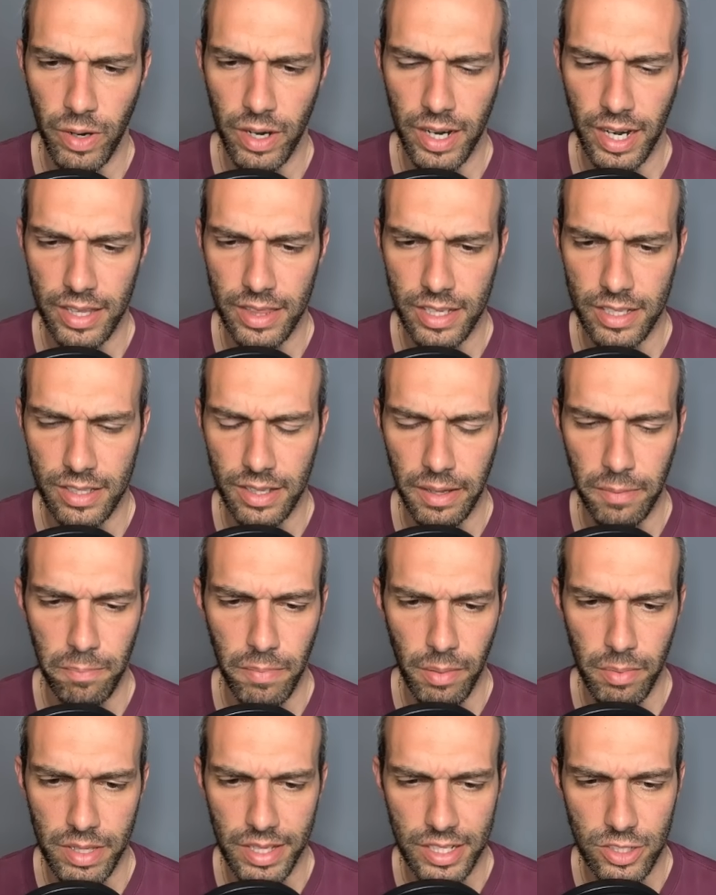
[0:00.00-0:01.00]
I think they
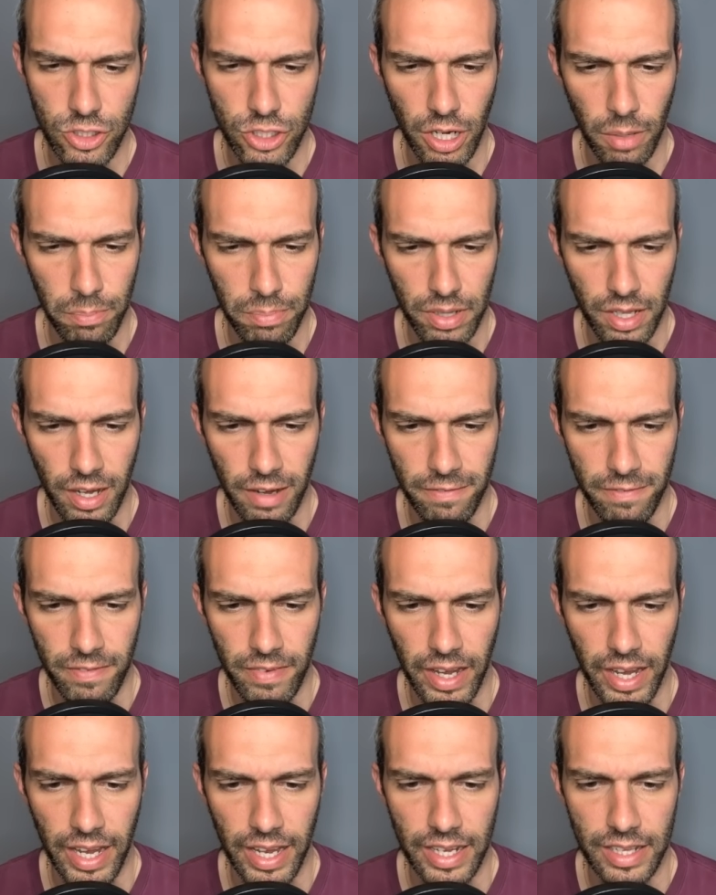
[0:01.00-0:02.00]
maybe like Jump Pluff
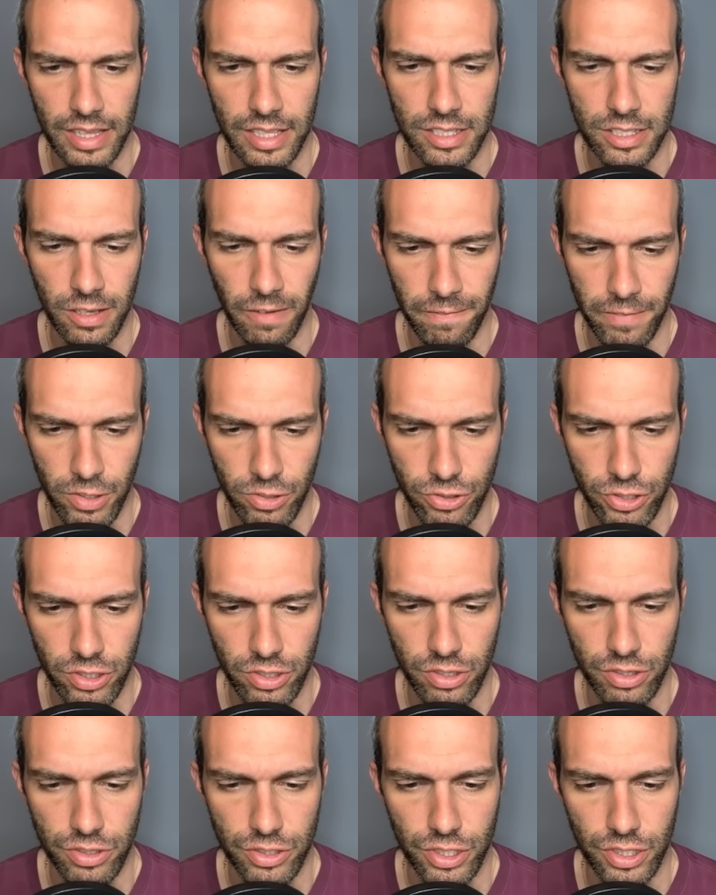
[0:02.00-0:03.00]
and these Confusion
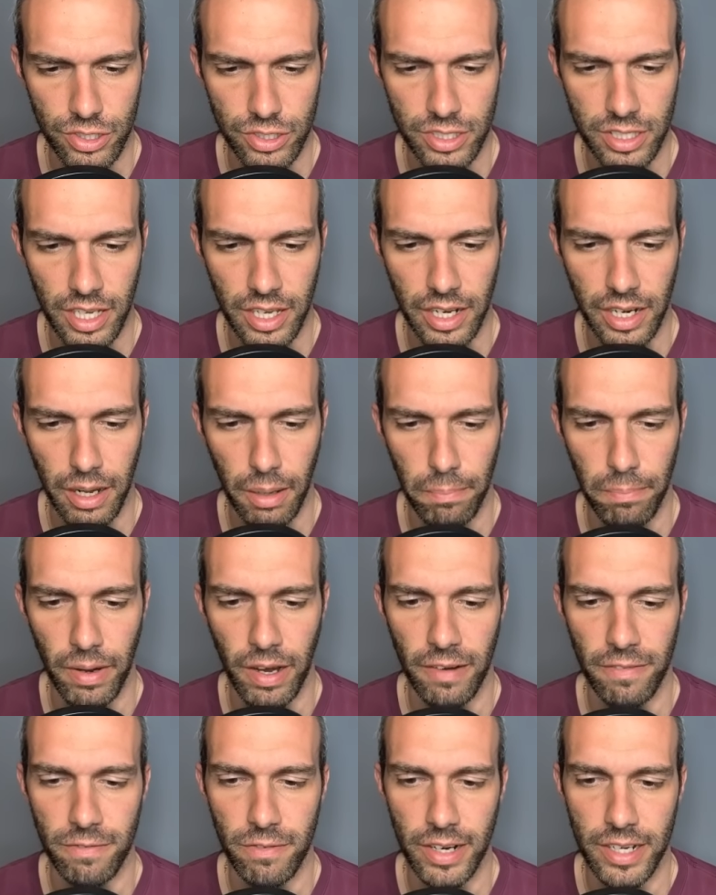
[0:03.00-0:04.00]
users get a
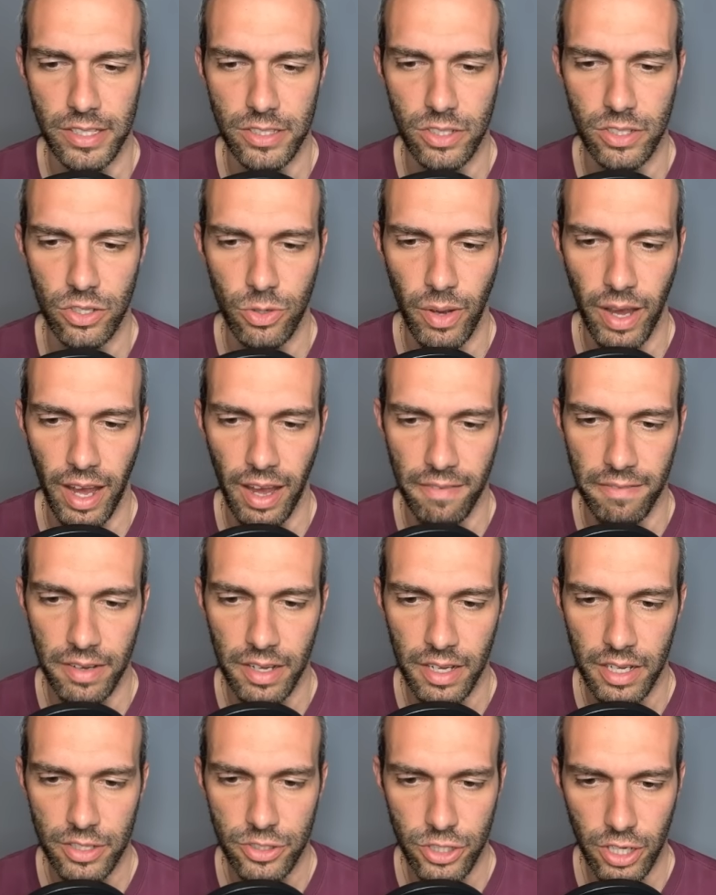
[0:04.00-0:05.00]
buff, right? So you have
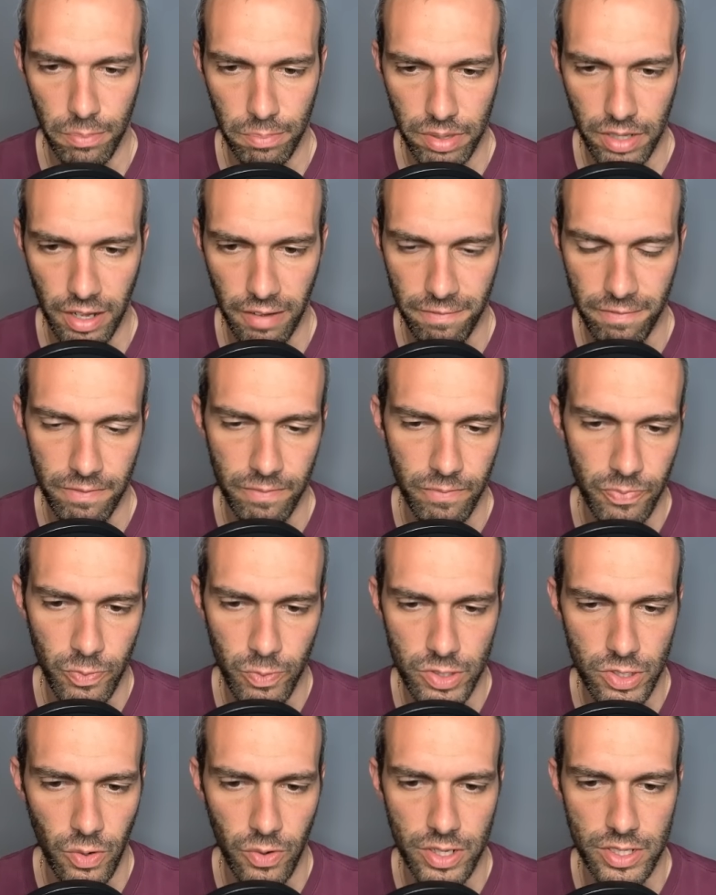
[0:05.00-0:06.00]
Jump Pluff was
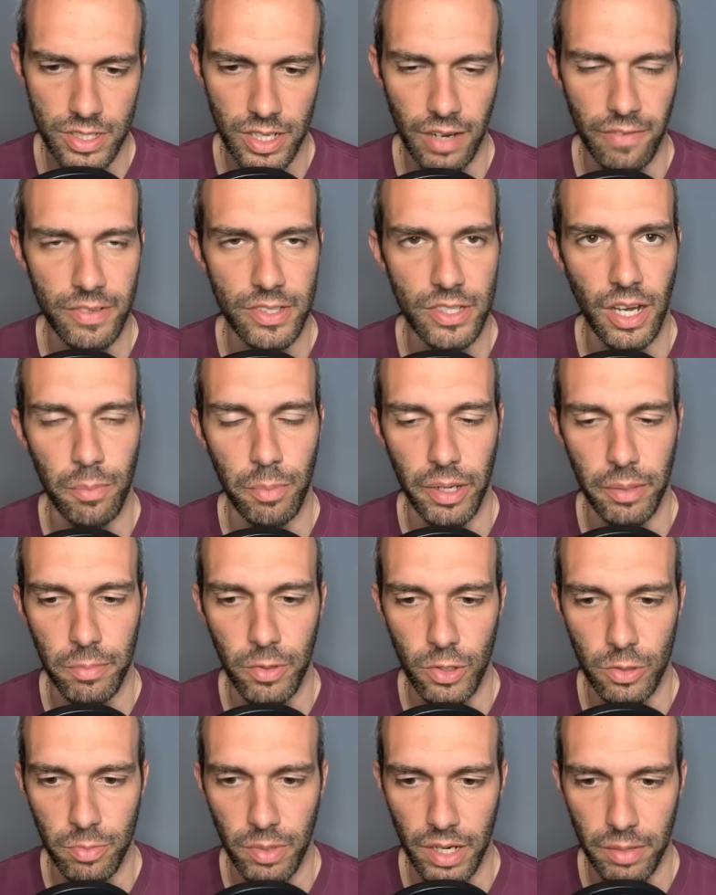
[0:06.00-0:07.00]
always kind of a top ranked
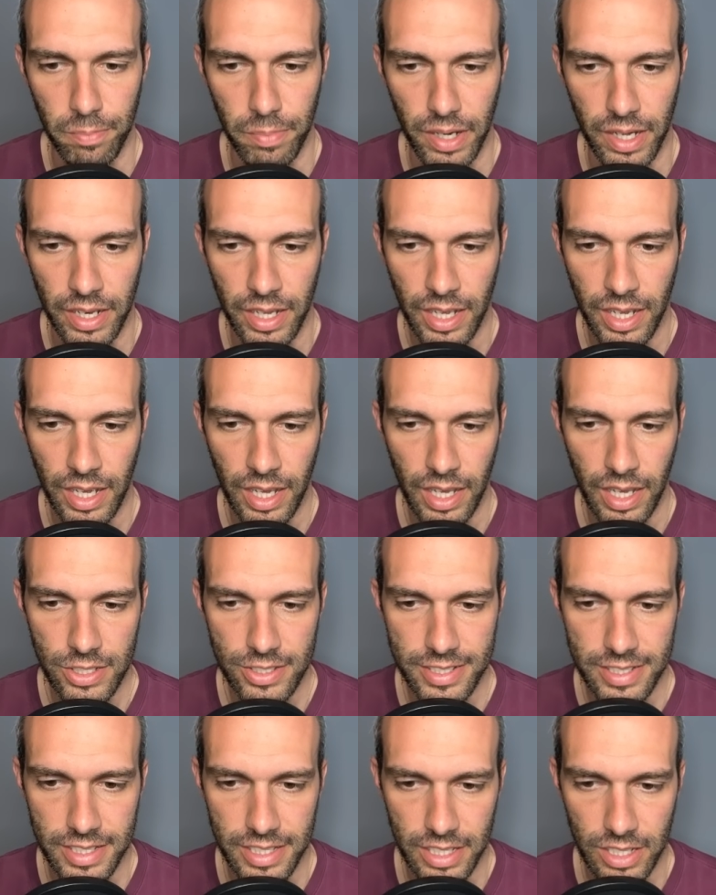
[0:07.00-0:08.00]
Pokemon, but
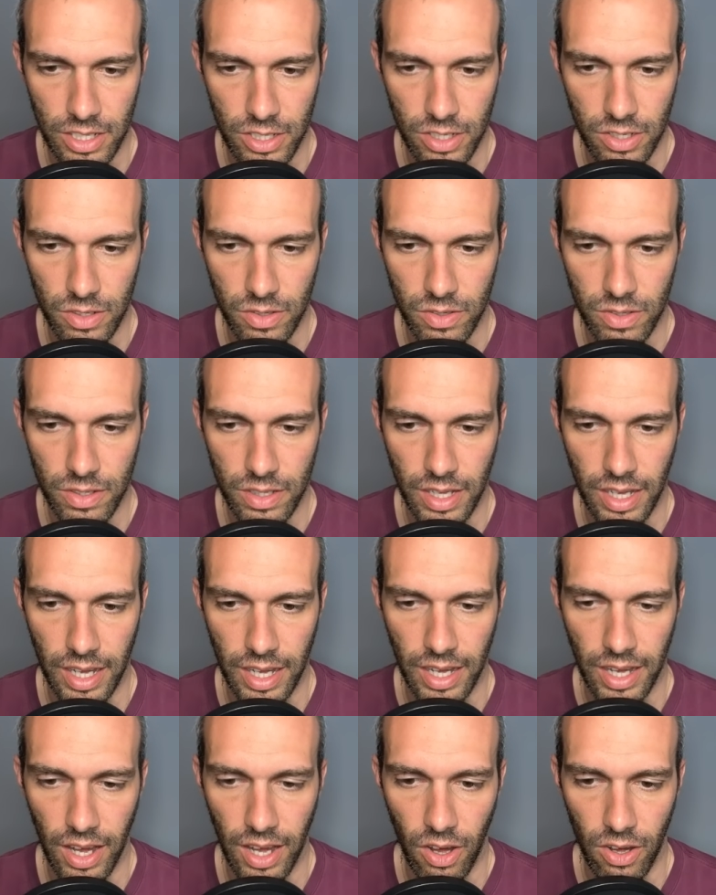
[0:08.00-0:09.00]
Steel,
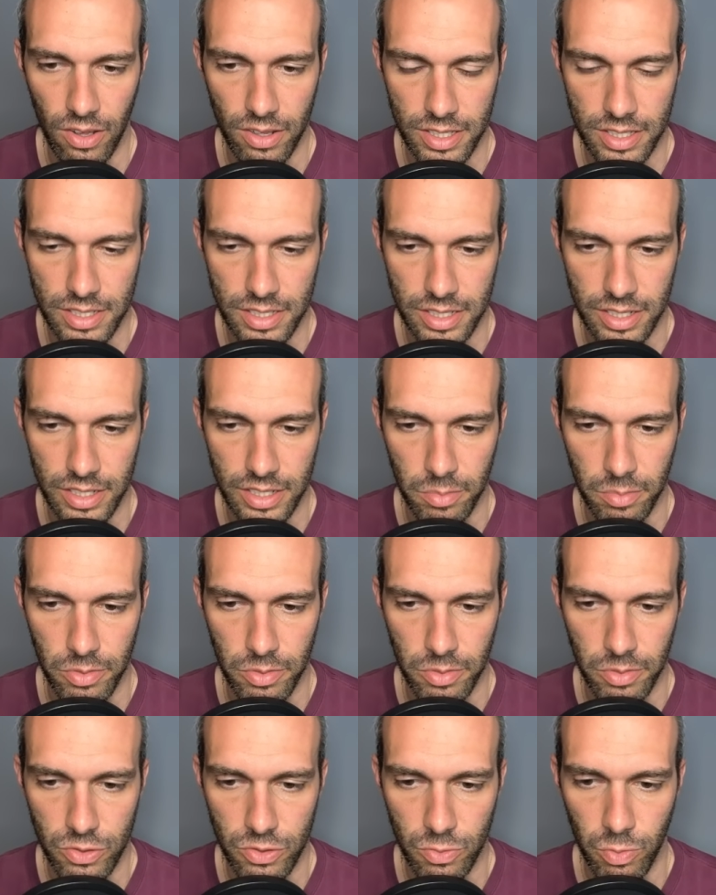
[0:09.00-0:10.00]
all the Steel
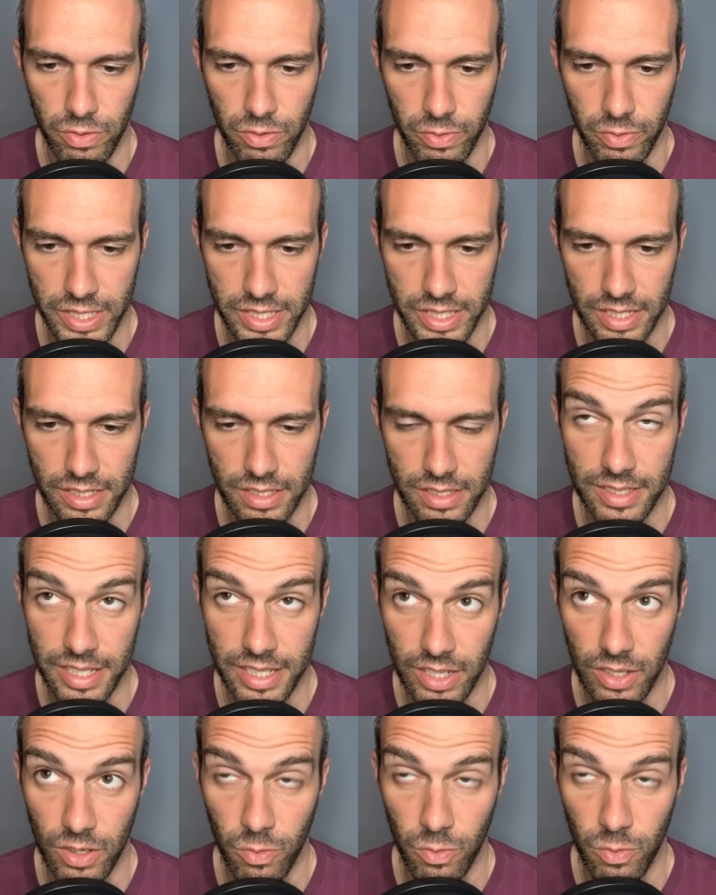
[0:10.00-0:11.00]
moves would resist.
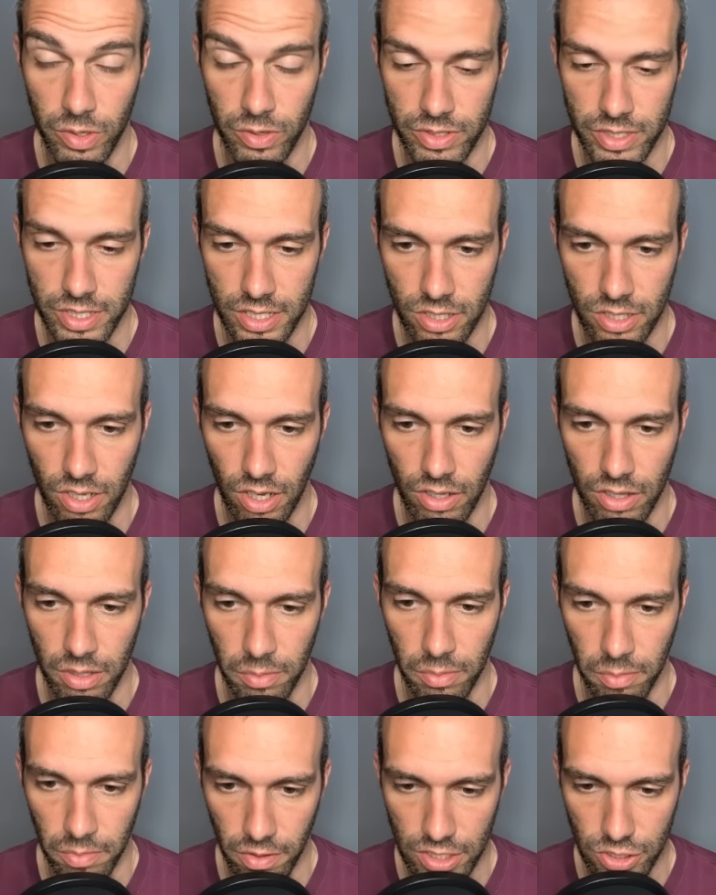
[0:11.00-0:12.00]
Steel would resist all the
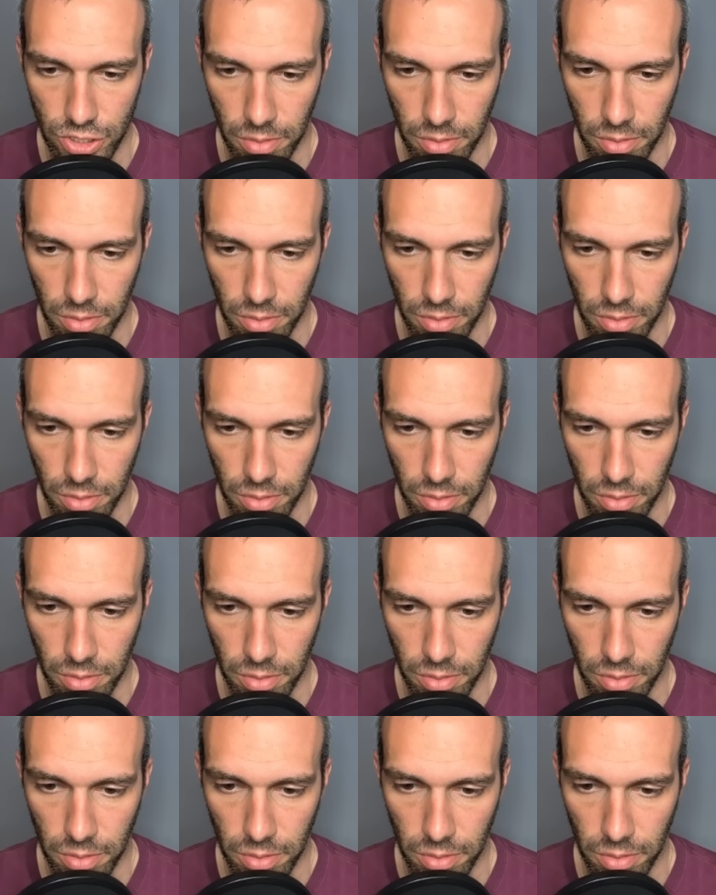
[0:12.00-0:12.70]
moves that Jump Pluff has,